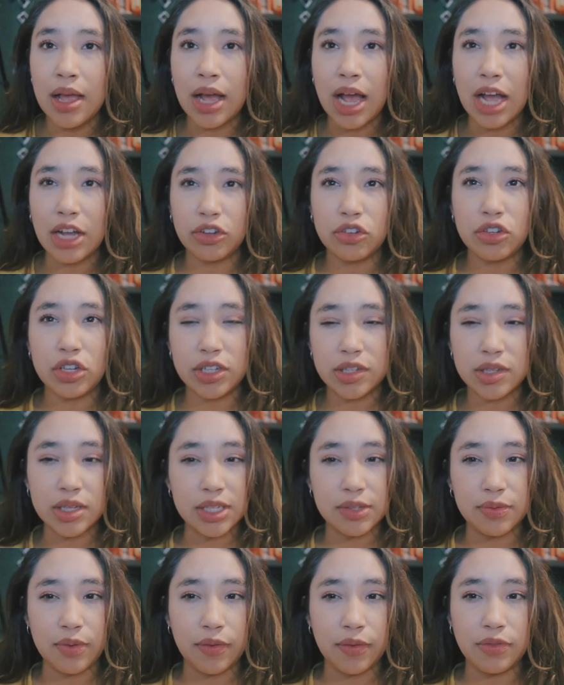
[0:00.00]
Actually,
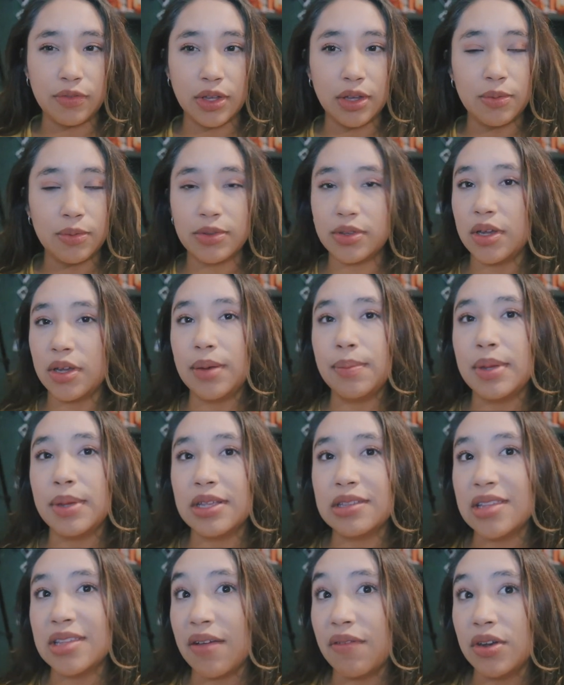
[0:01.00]
6:50. It was going to be
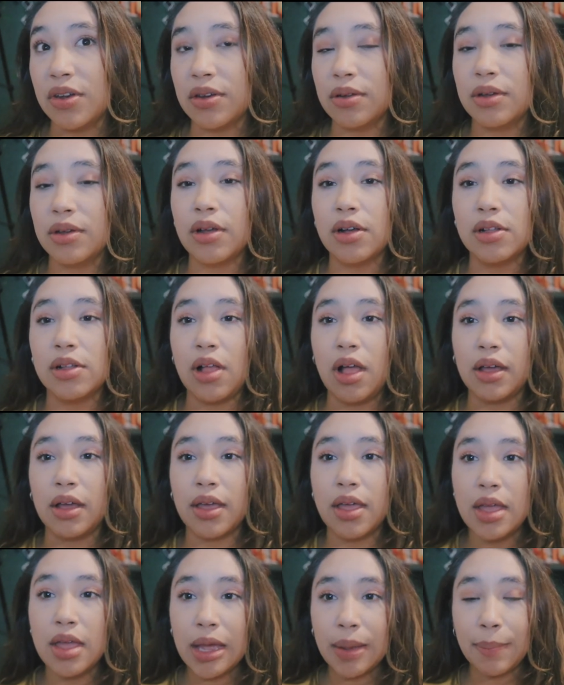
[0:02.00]
7 o'clock.
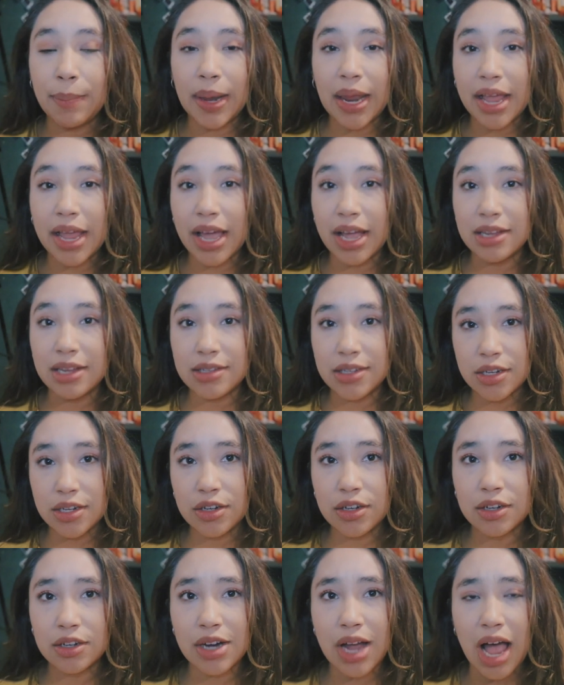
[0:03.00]
But I had
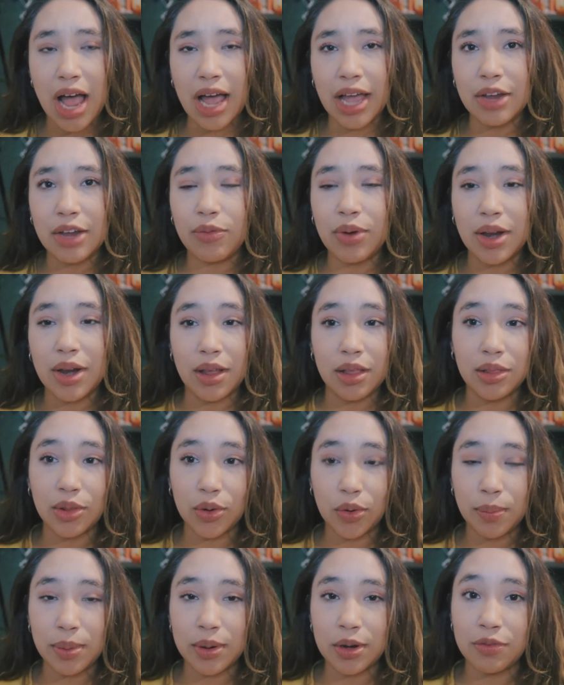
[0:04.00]
dinner. I read a
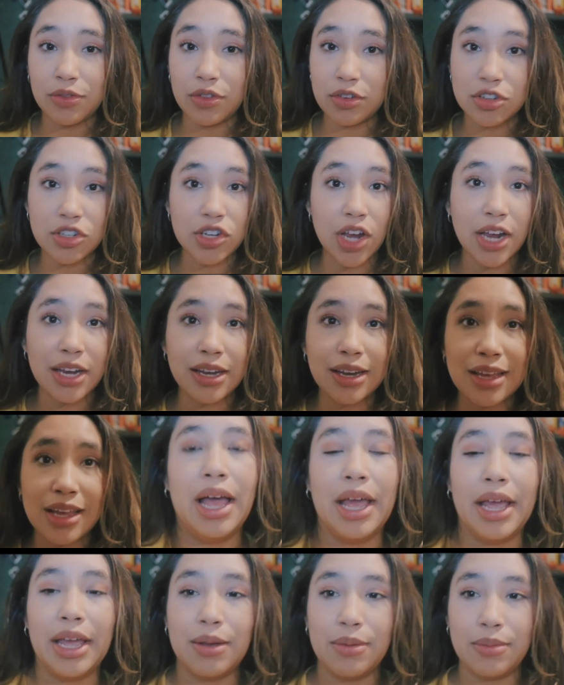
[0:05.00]
little bit of The Shining.
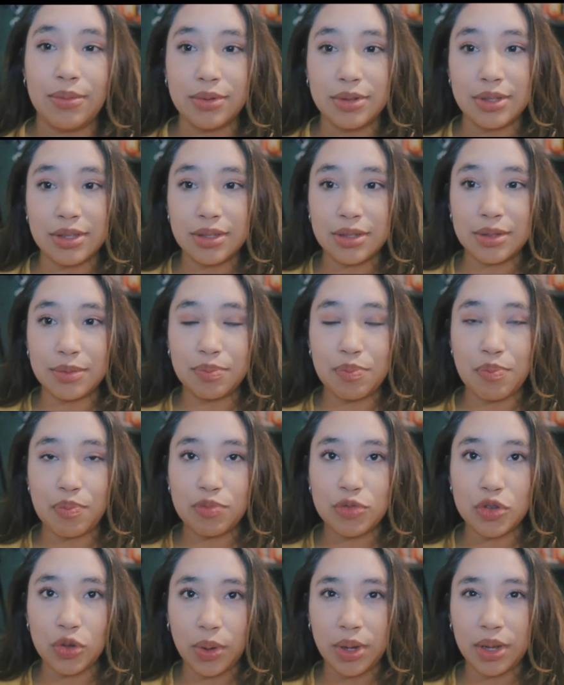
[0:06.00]
I was
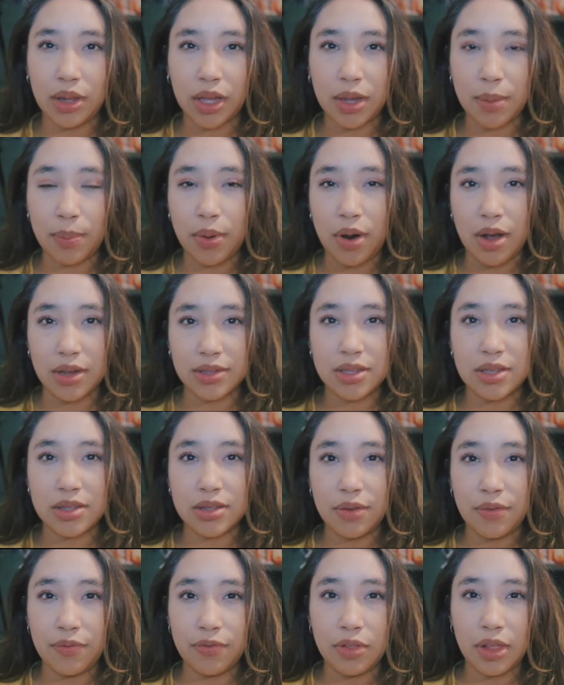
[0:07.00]
doing like a process
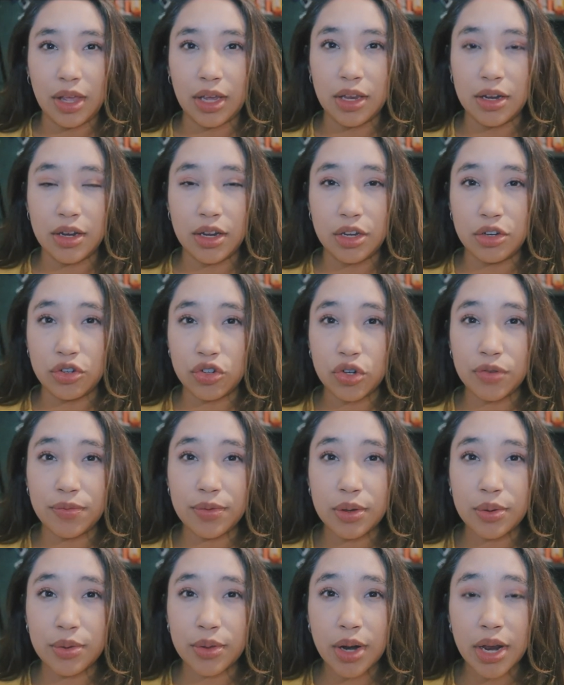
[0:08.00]
of like an
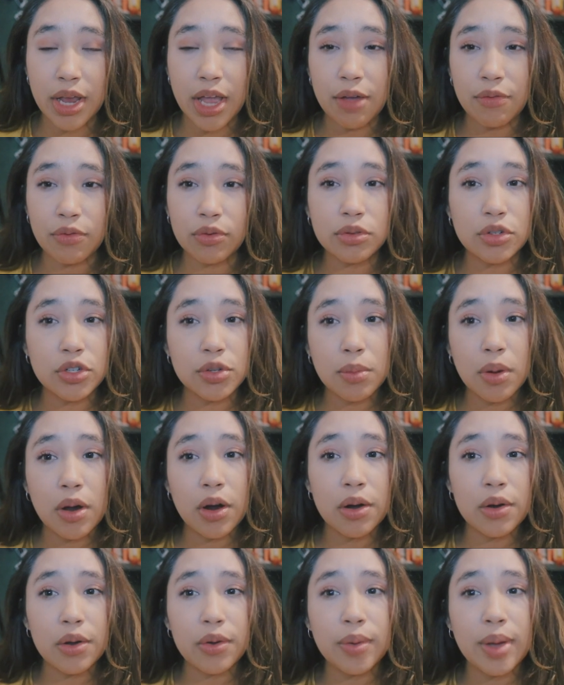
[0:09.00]
interview that I have for
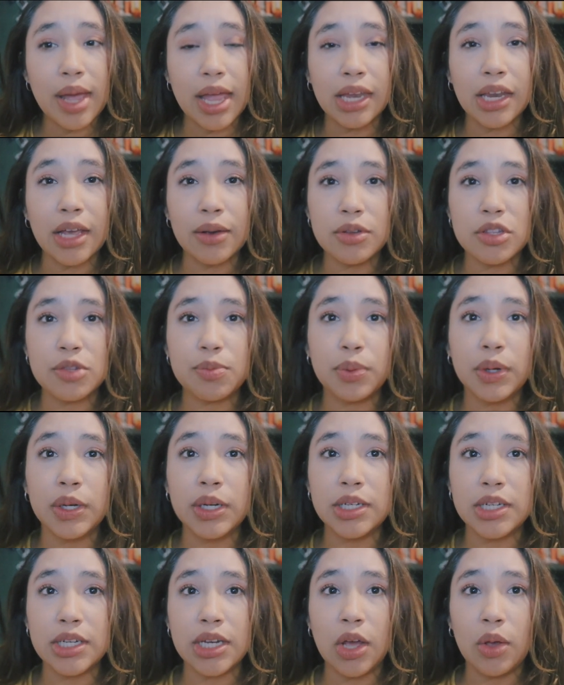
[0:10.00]
tomorrow, and I was
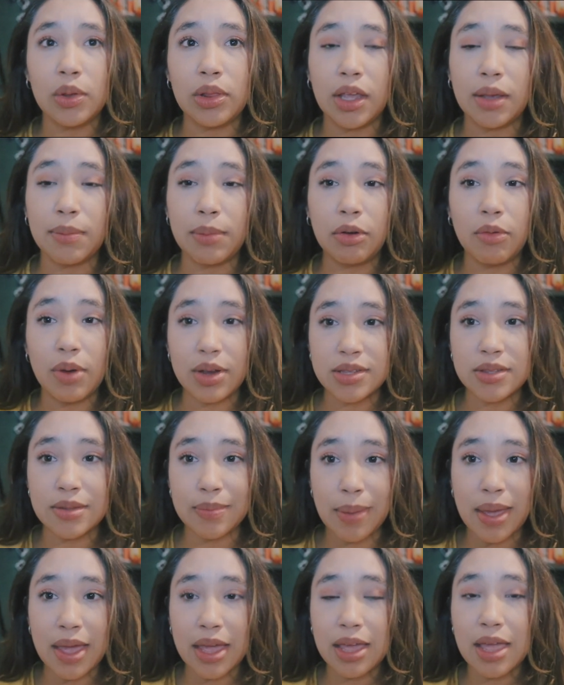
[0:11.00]
printing out like my
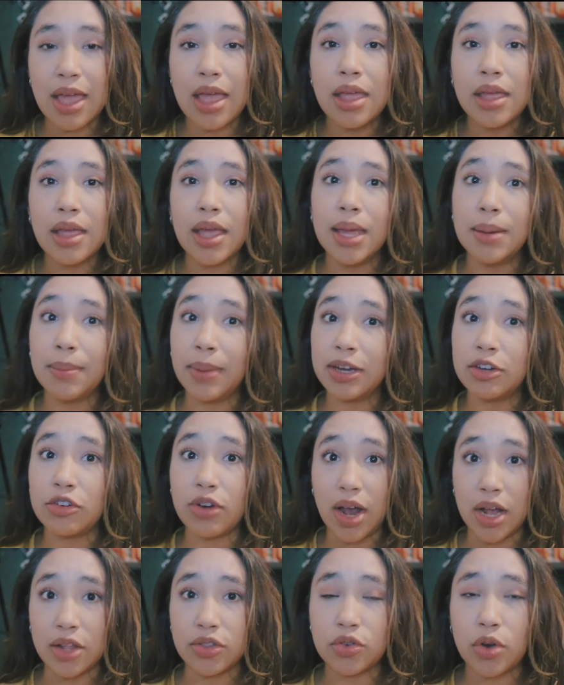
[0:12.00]
resume and my
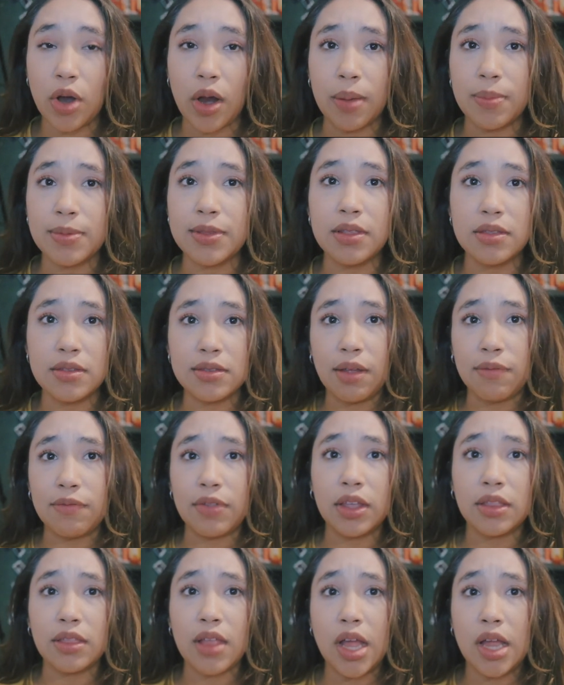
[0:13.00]
transcripts and stuff
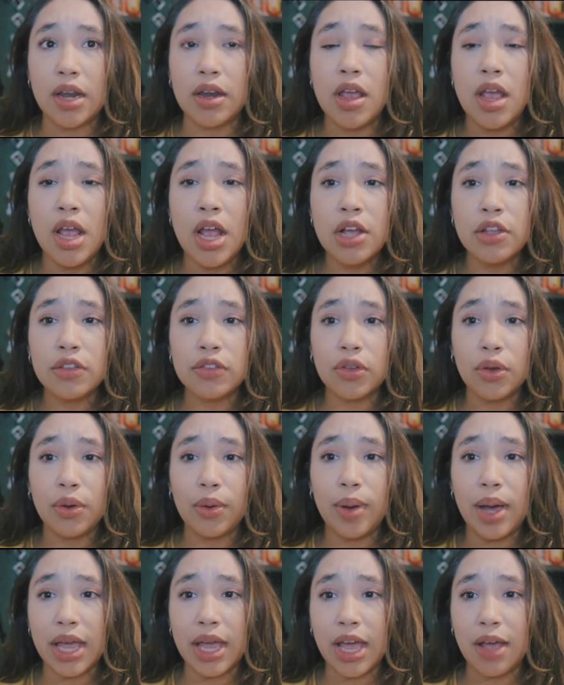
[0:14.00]
like that. So
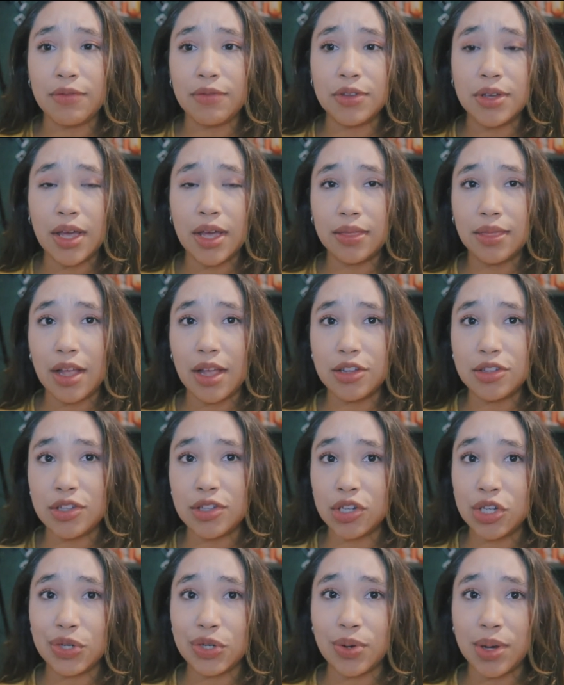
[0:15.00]
I have to get that
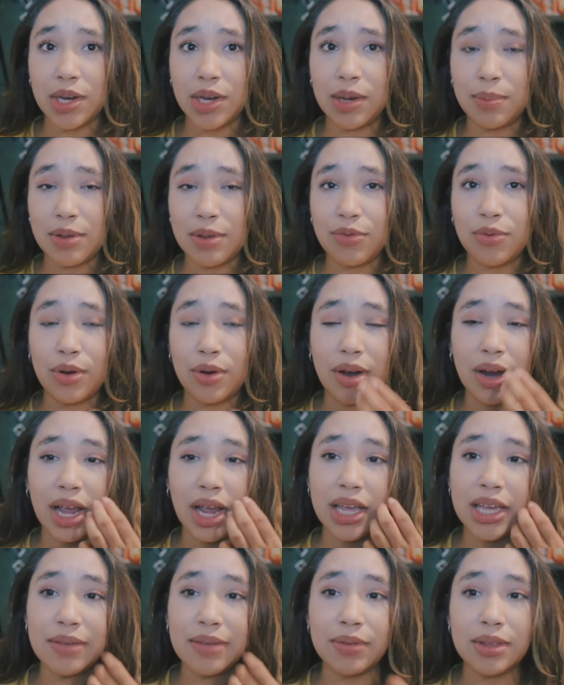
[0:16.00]
situated before I
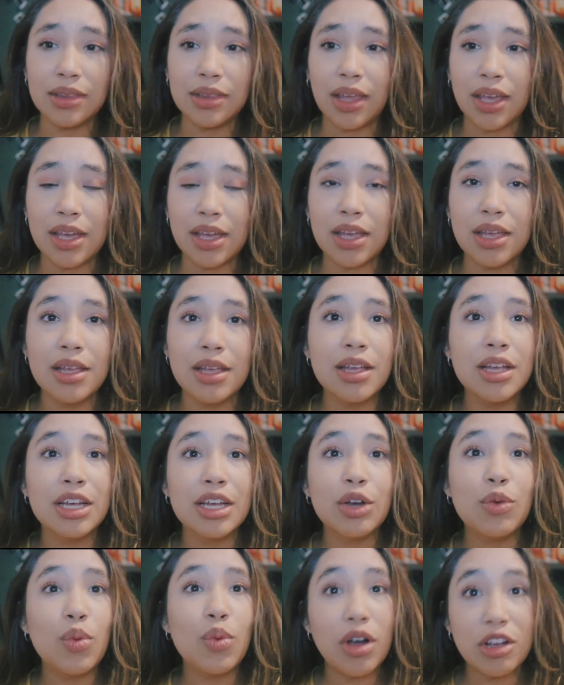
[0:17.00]
even like
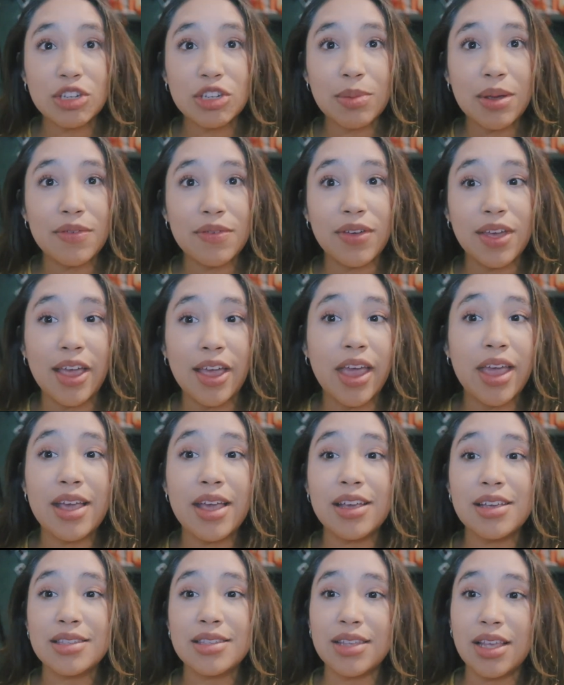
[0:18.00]
wash my
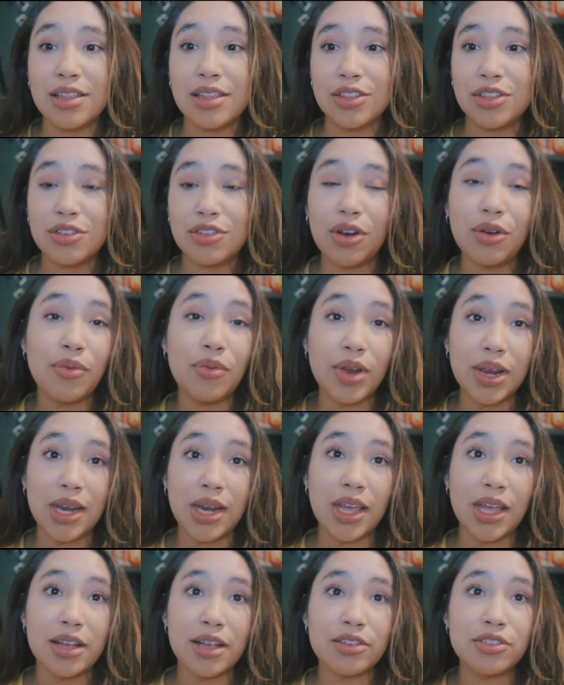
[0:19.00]
face and start
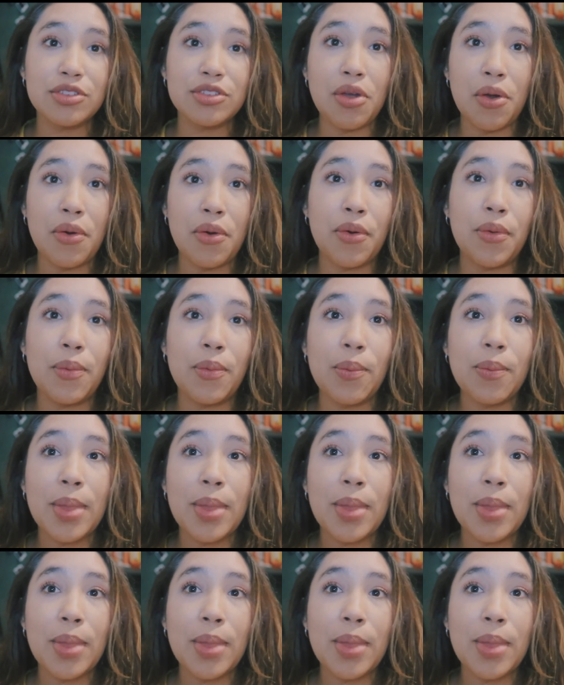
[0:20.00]
reading. So